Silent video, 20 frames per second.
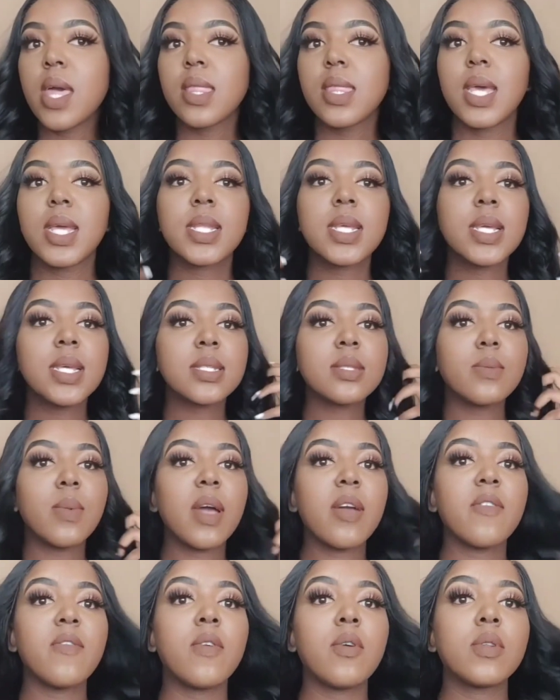that is
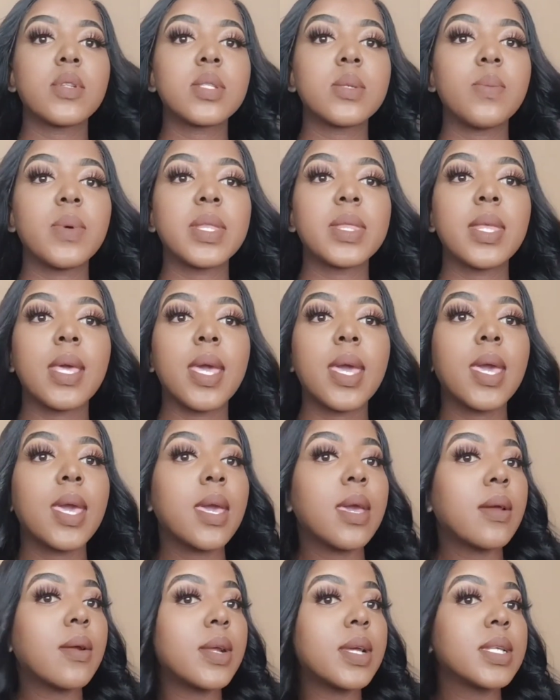my fault. But the
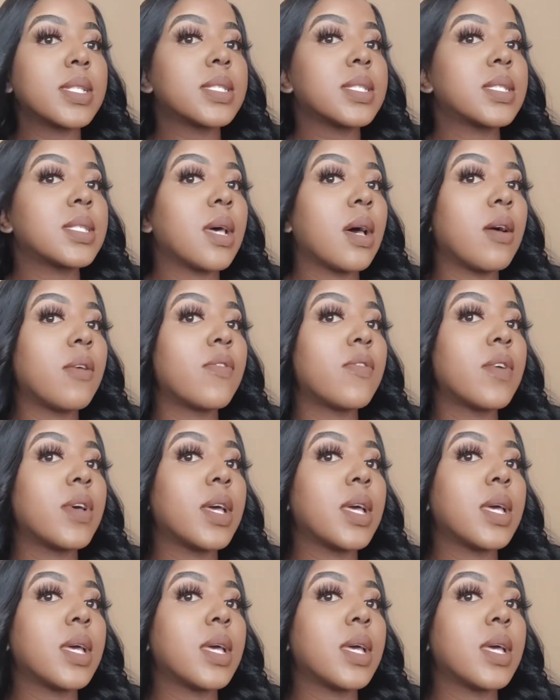hair itself